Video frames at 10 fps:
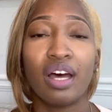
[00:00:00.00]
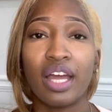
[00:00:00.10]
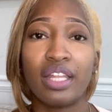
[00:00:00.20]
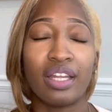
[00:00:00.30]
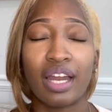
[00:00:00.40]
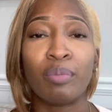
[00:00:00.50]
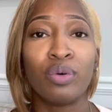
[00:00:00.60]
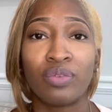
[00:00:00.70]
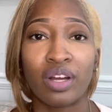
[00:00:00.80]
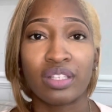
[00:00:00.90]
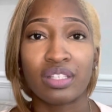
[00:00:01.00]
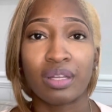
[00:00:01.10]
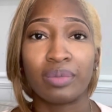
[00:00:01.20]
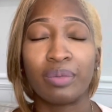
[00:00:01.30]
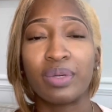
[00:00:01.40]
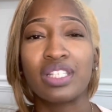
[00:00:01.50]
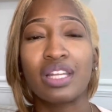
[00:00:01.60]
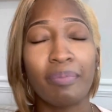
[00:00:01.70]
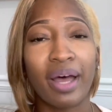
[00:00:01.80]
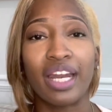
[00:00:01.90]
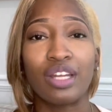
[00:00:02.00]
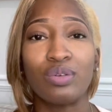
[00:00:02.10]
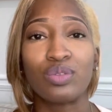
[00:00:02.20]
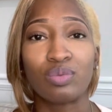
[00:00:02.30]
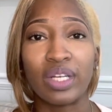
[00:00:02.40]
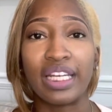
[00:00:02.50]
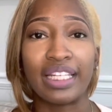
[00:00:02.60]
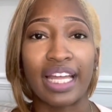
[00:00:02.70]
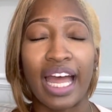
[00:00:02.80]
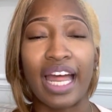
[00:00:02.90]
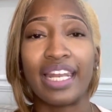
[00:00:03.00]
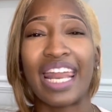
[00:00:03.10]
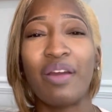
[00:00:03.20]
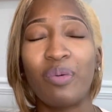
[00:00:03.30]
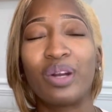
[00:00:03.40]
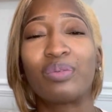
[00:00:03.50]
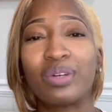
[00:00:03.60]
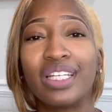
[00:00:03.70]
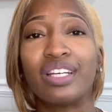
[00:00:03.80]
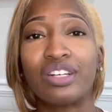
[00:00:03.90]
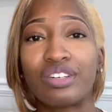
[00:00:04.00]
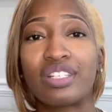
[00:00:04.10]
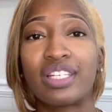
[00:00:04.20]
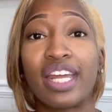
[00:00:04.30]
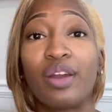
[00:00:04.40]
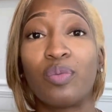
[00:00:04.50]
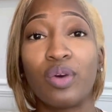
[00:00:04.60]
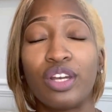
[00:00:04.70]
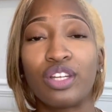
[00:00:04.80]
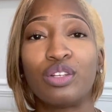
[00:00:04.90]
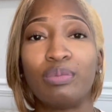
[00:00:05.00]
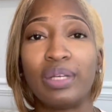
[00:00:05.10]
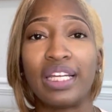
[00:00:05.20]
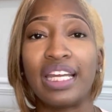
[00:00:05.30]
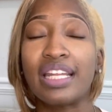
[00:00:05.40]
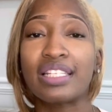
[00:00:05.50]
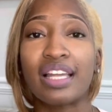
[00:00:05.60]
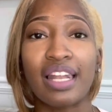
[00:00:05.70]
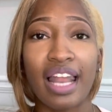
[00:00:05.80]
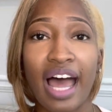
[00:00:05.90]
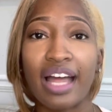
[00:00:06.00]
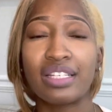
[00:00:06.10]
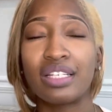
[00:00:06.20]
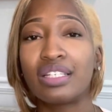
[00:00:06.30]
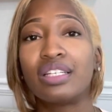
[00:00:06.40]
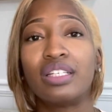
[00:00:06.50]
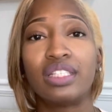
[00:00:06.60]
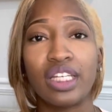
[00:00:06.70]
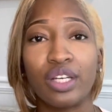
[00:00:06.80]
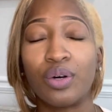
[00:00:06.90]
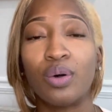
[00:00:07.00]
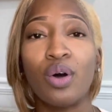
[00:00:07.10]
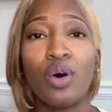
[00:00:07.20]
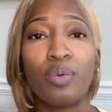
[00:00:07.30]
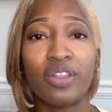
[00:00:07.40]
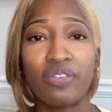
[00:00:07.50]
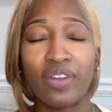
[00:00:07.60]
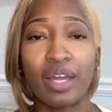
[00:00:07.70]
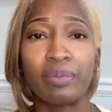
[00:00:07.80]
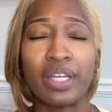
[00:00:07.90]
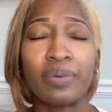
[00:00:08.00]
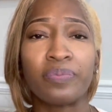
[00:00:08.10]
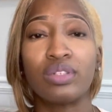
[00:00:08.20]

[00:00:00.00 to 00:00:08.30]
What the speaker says: And then I move on to something. But somebody who's reading that, they want to really understand, what do you mean? It is a lot to deal with family.